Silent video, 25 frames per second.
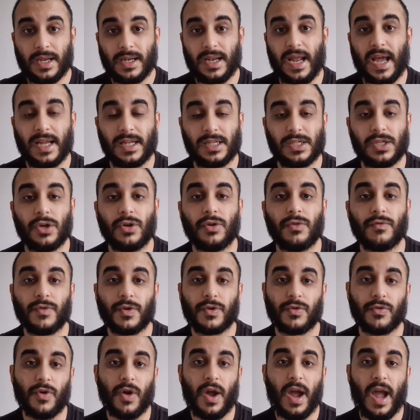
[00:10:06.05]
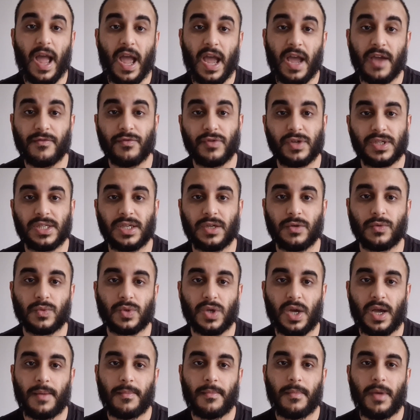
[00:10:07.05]
that internal recruiter every single
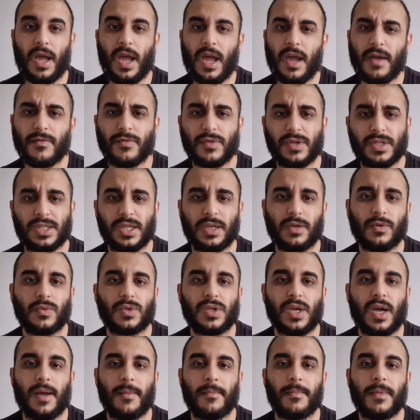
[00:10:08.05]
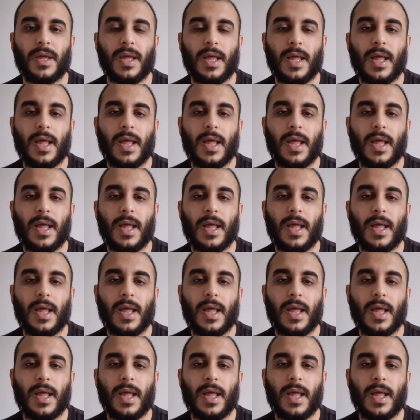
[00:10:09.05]
time. Every single time.